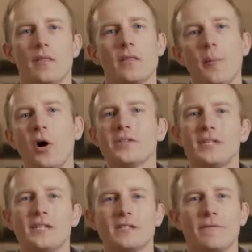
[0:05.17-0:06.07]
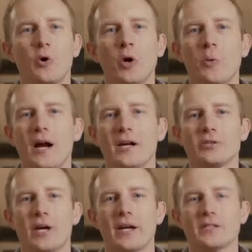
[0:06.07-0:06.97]
The Multi is a 4-wire
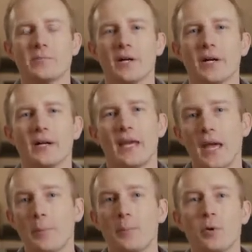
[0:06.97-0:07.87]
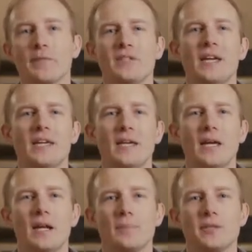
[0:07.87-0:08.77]
transmitter capable of taking
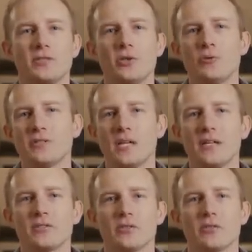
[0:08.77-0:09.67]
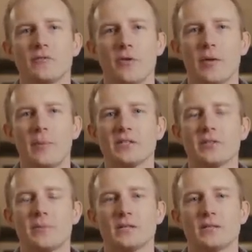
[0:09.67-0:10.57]
in up to 2 sensors for the
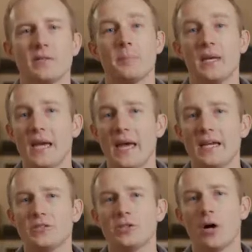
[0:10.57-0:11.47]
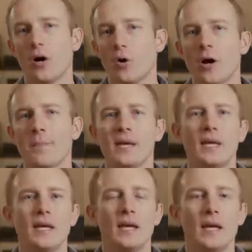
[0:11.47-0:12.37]
measurements of pH,
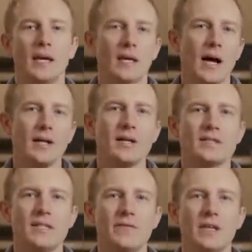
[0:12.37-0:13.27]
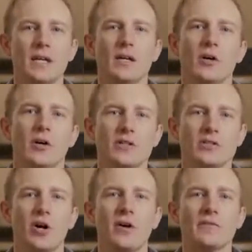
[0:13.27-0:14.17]
ORP, conductivity, or
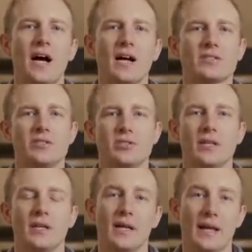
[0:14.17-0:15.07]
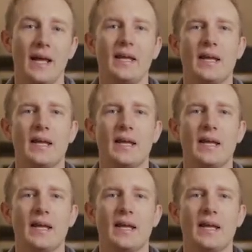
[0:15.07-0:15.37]
dissolved oxygen in any